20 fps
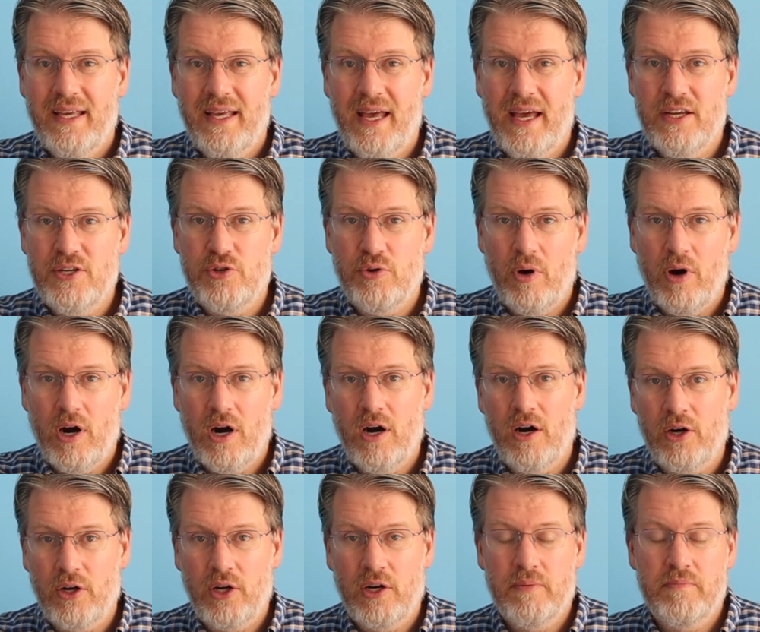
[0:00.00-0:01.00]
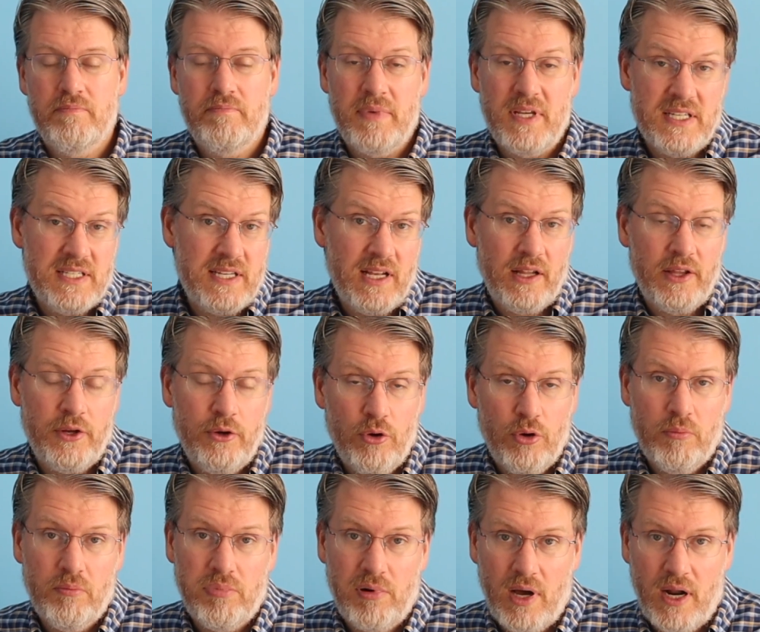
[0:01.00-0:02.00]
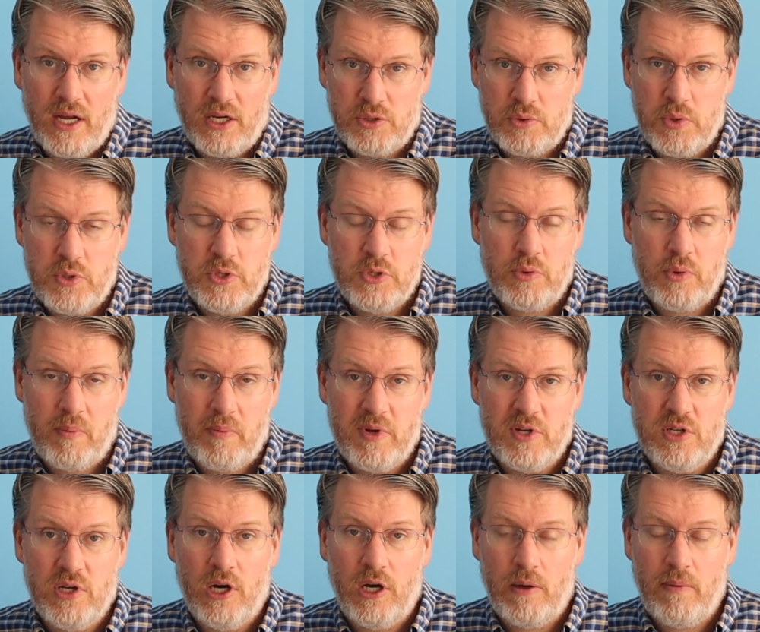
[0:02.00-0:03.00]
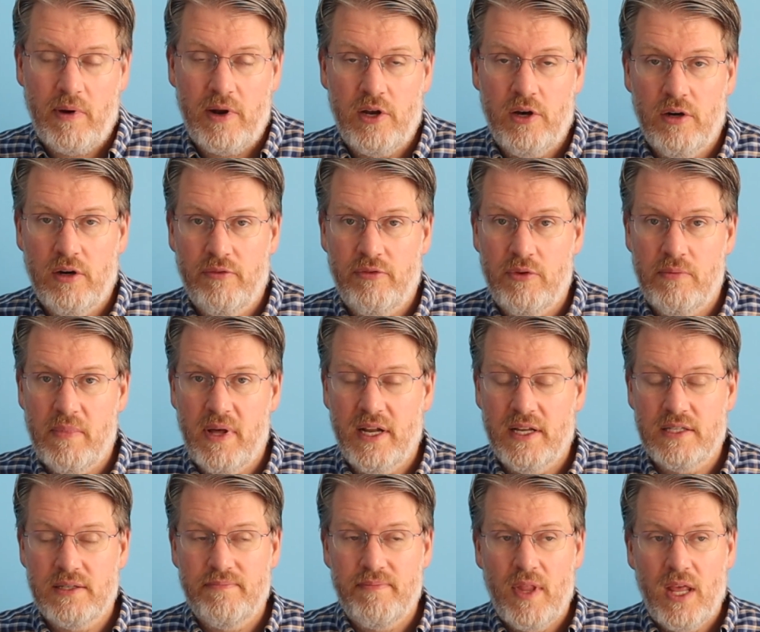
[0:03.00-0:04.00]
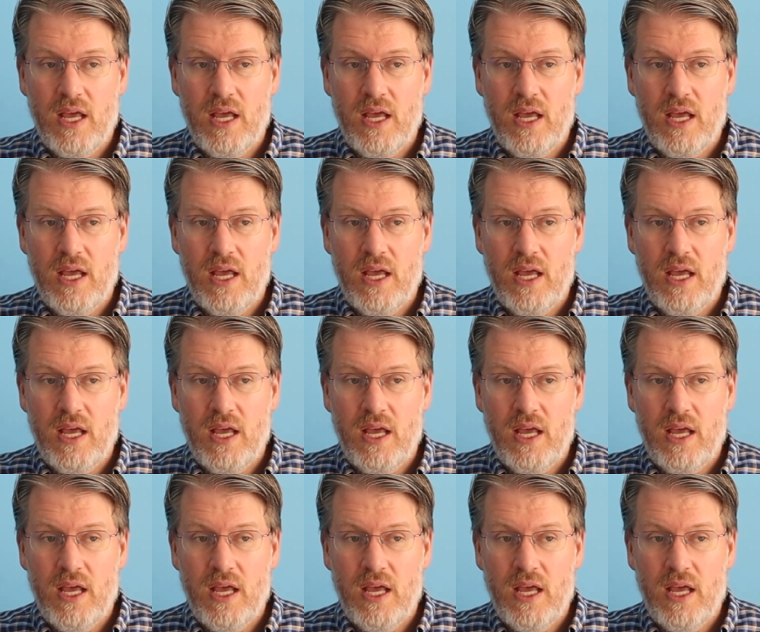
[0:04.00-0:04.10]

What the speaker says: as you are going to be selling your own products, which is what I'm going to talk about here in a few minutes.